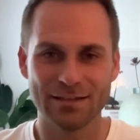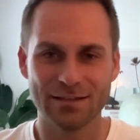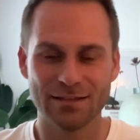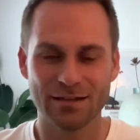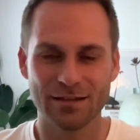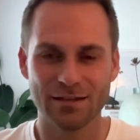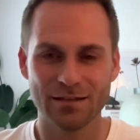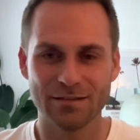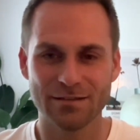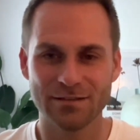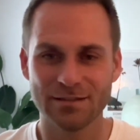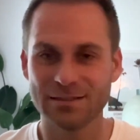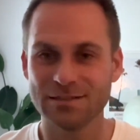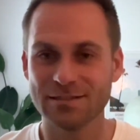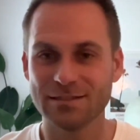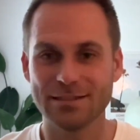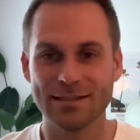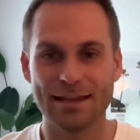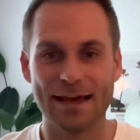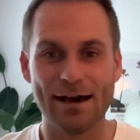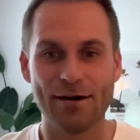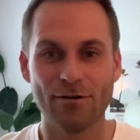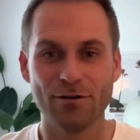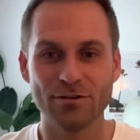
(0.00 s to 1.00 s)
16
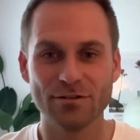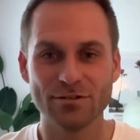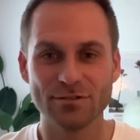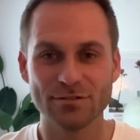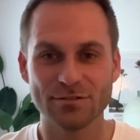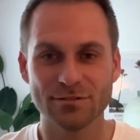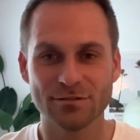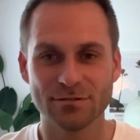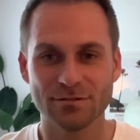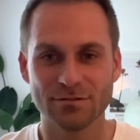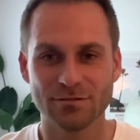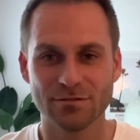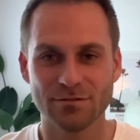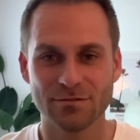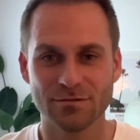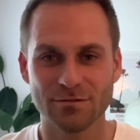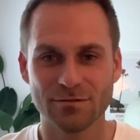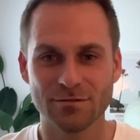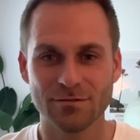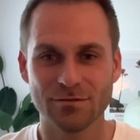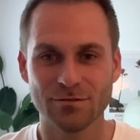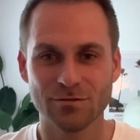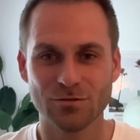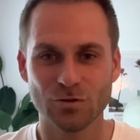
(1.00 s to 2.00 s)
hours
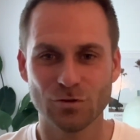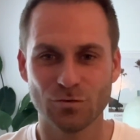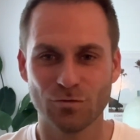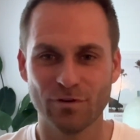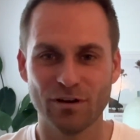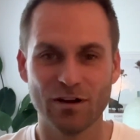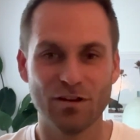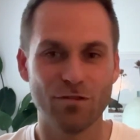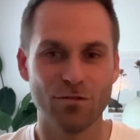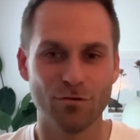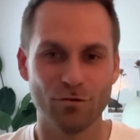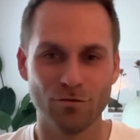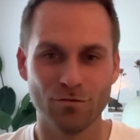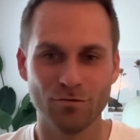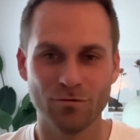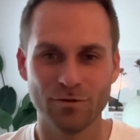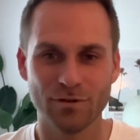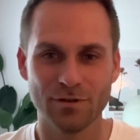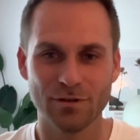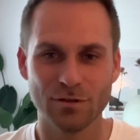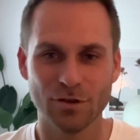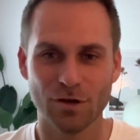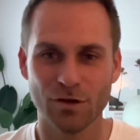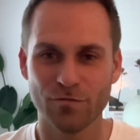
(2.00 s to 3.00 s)
to read through.
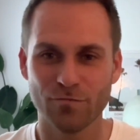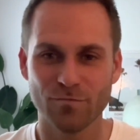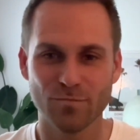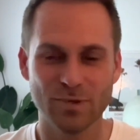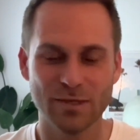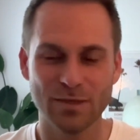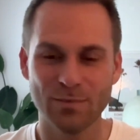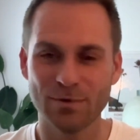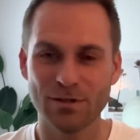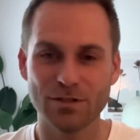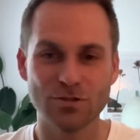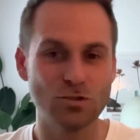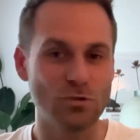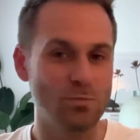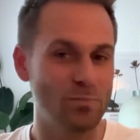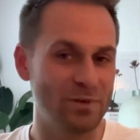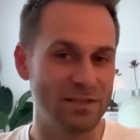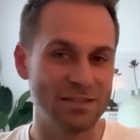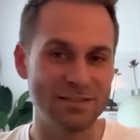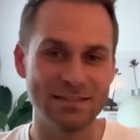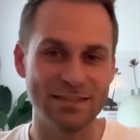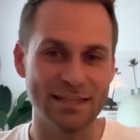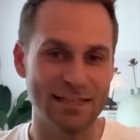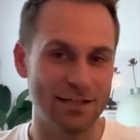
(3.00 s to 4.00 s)
So often people are too
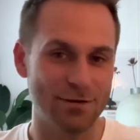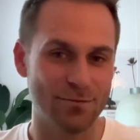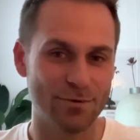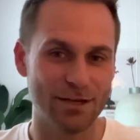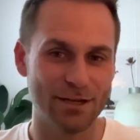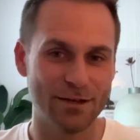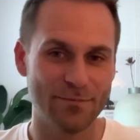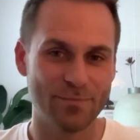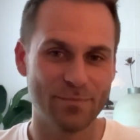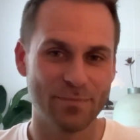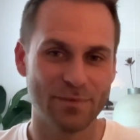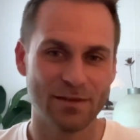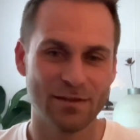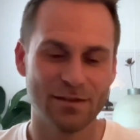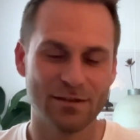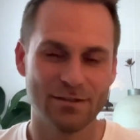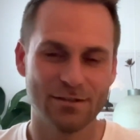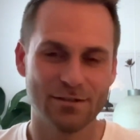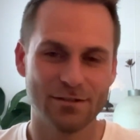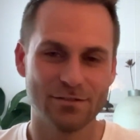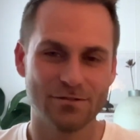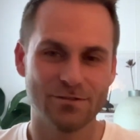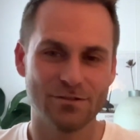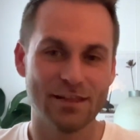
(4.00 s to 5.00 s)
busy anyway.
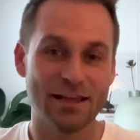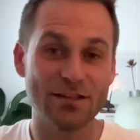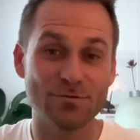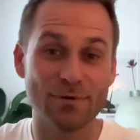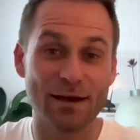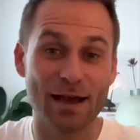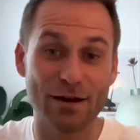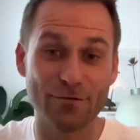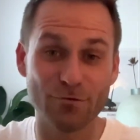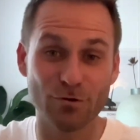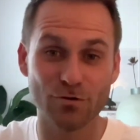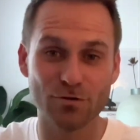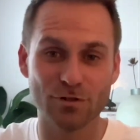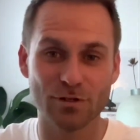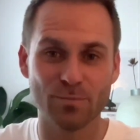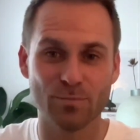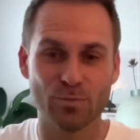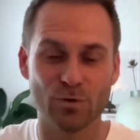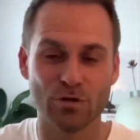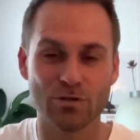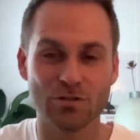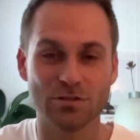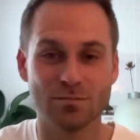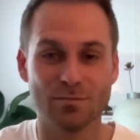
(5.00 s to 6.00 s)
So that's why I wrote the
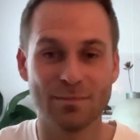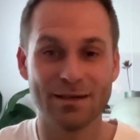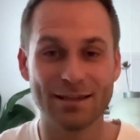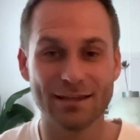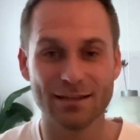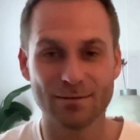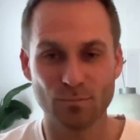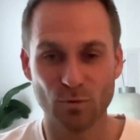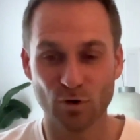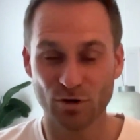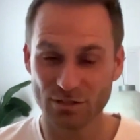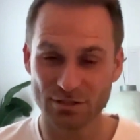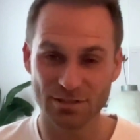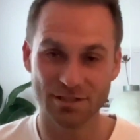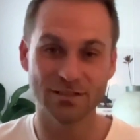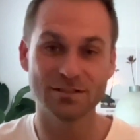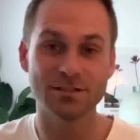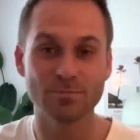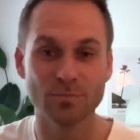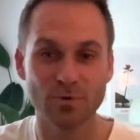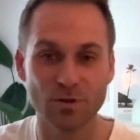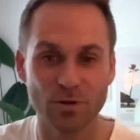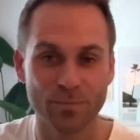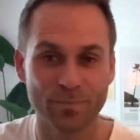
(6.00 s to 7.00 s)
book, to make it more
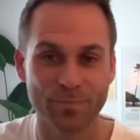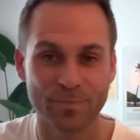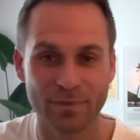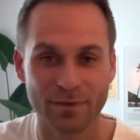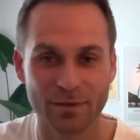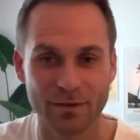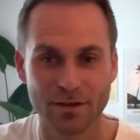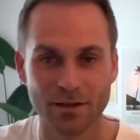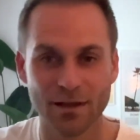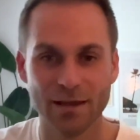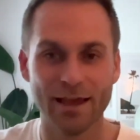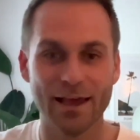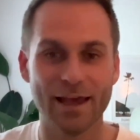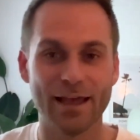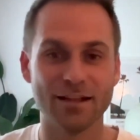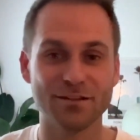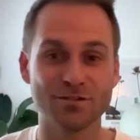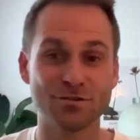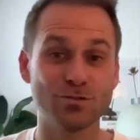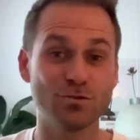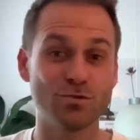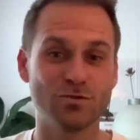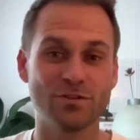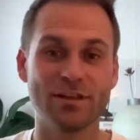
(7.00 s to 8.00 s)
accessible and
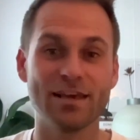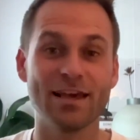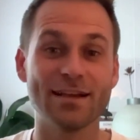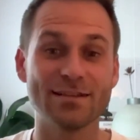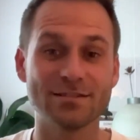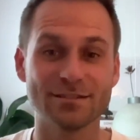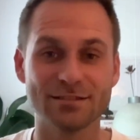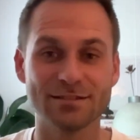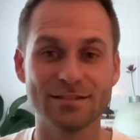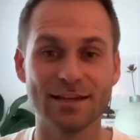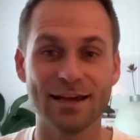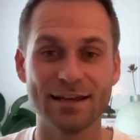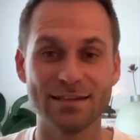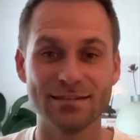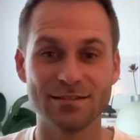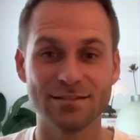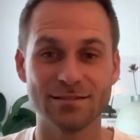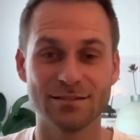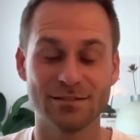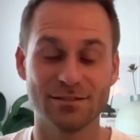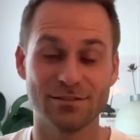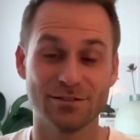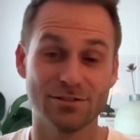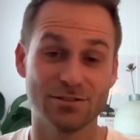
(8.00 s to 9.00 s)
to do the exercises
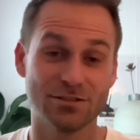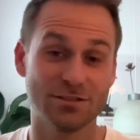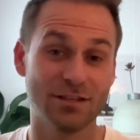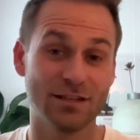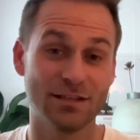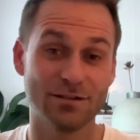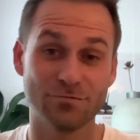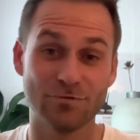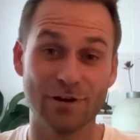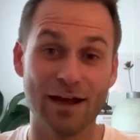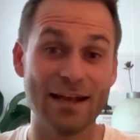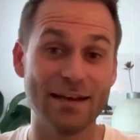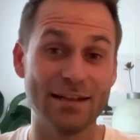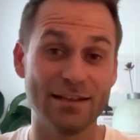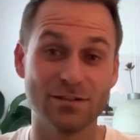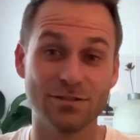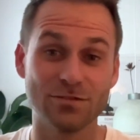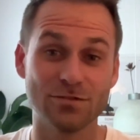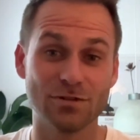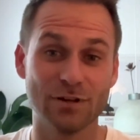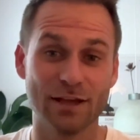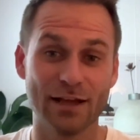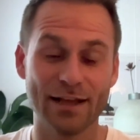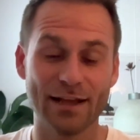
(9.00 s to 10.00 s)
and just get right
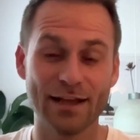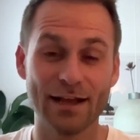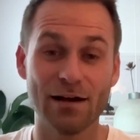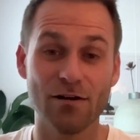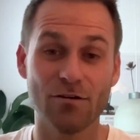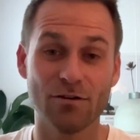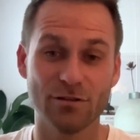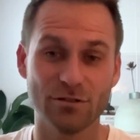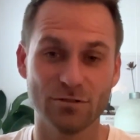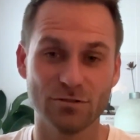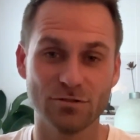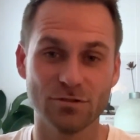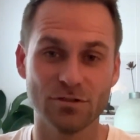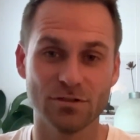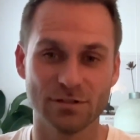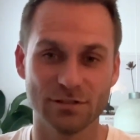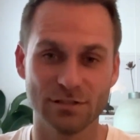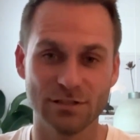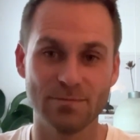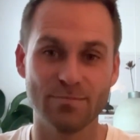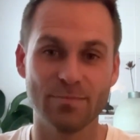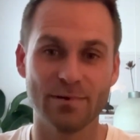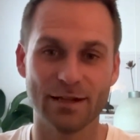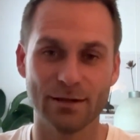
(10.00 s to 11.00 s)
into like, how can you
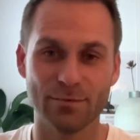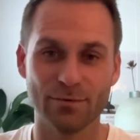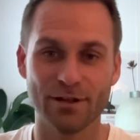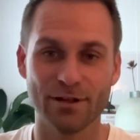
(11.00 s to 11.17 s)
succeed better with